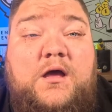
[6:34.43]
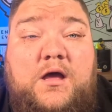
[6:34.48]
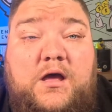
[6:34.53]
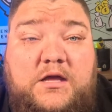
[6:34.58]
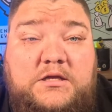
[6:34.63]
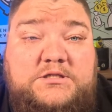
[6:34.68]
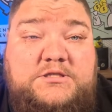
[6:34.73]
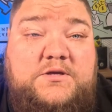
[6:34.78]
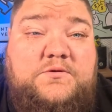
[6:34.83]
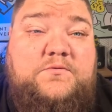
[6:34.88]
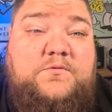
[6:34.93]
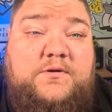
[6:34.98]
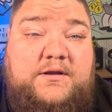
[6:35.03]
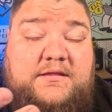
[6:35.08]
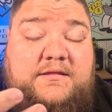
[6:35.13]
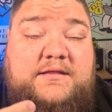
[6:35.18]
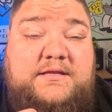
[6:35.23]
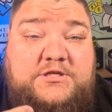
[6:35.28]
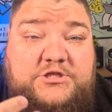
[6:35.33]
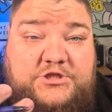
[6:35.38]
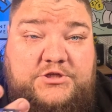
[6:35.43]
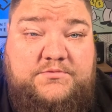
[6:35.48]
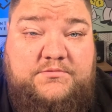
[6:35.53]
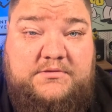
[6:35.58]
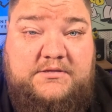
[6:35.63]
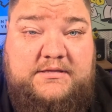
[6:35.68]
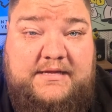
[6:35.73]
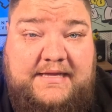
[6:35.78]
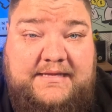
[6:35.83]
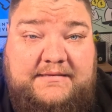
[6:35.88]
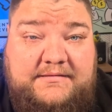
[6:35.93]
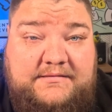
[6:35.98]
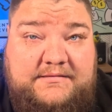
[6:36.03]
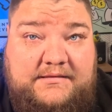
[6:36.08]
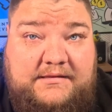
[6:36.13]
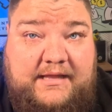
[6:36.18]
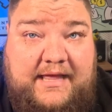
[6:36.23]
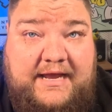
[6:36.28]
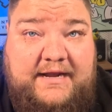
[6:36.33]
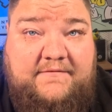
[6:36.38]
also, one of the things you, in
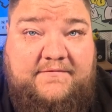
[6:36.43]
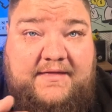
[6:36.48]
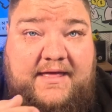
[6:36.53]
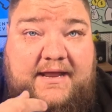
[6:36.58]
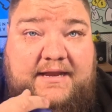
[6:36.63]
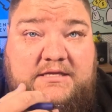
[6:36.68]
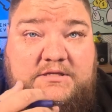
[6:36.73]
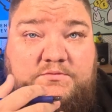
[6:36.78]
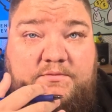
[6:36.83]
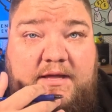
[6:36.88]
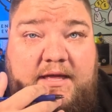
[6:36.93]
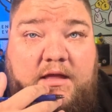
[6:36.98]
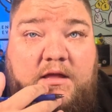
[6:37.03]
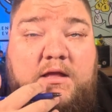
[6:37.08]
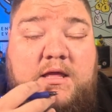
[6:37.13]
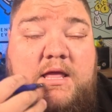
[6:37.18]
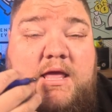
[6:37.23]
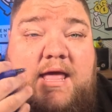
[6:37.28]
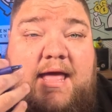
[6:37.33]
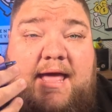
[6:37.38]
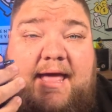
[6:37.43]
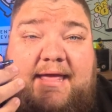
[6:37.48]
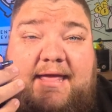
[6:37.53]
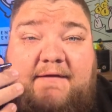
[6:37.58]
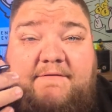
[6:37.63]
light of that as well, uh,